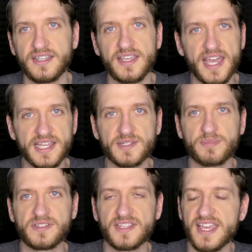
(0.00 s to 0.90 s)

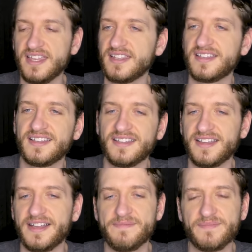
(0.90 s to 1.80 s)
gasp skate.
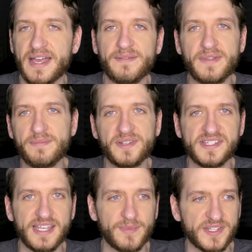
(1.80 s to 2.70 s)
I'm, I'll, I'll put
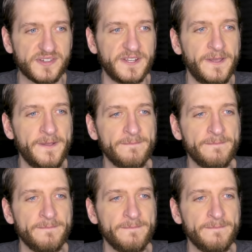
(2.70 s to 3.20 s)
his name on screen.